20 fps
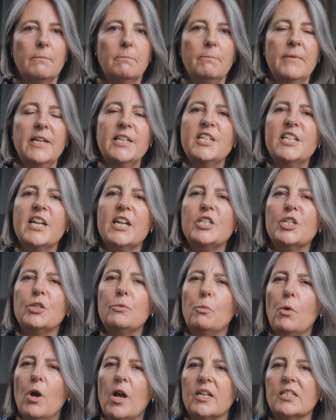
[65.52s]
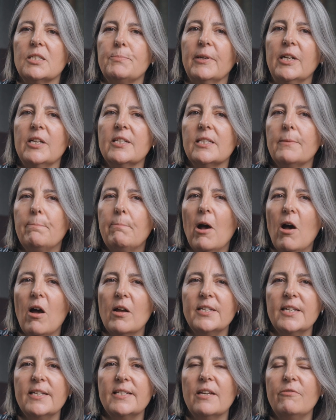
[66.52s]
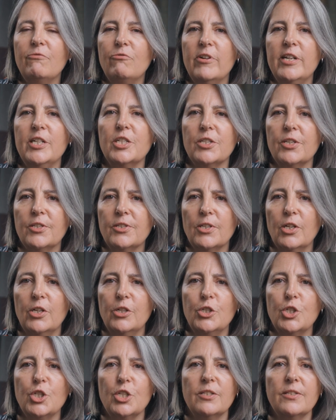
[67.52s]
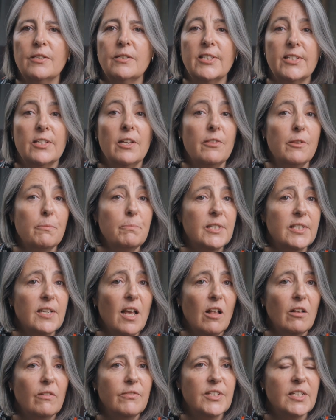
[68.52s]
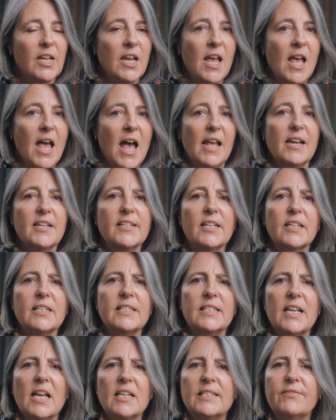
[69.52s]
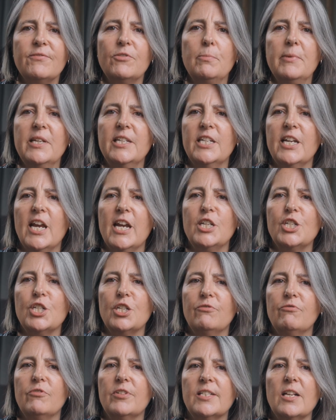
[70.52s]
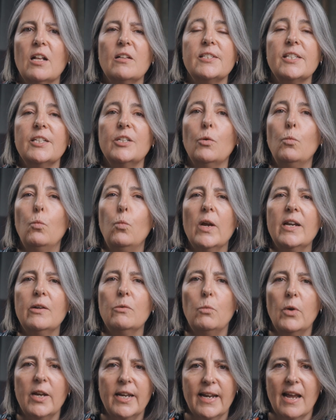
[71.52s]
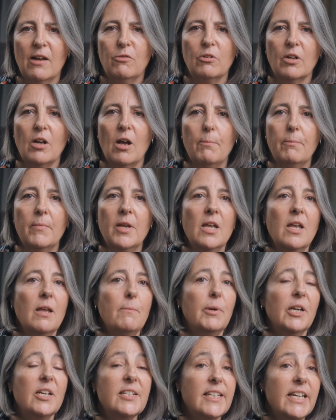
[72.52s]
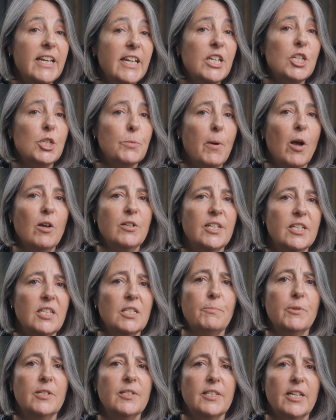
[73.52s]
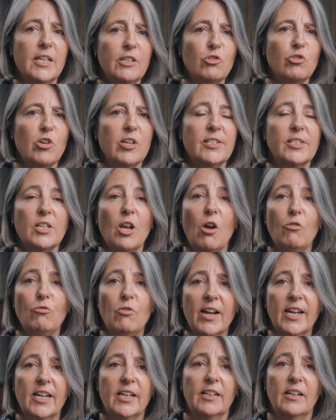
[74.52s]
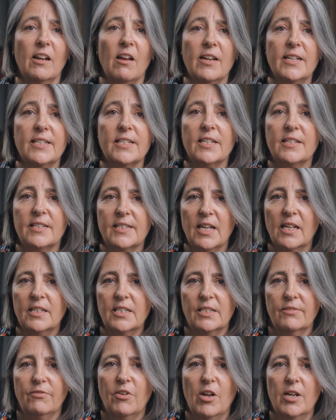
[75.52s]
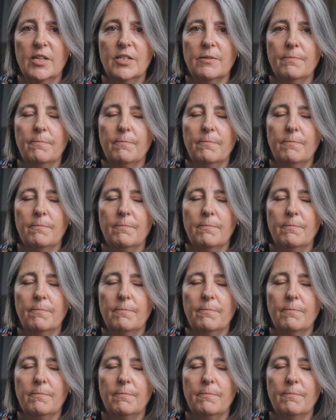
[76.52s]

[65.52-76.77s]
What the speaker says: Mediation works because the parties have reached the solutions themselves, and a successful mediation results in a win-win outcome because each participant's interests are recognised and satisfied.